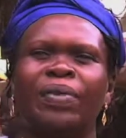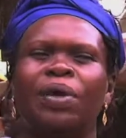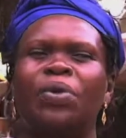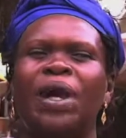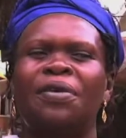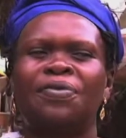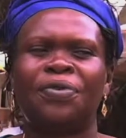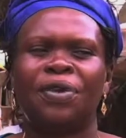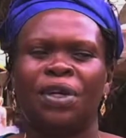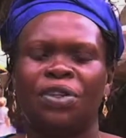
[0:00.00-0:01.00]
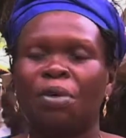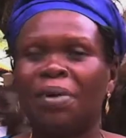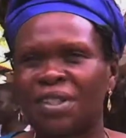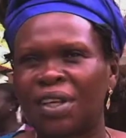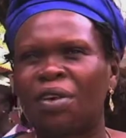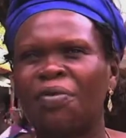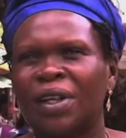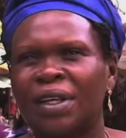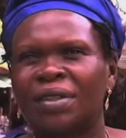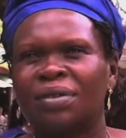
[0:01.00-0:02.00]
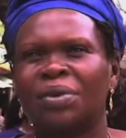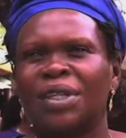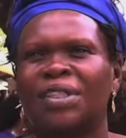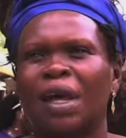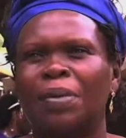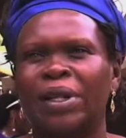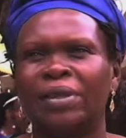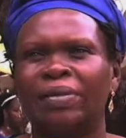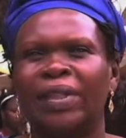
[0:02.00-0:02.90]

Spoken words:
We have domestic conflict, which is happening,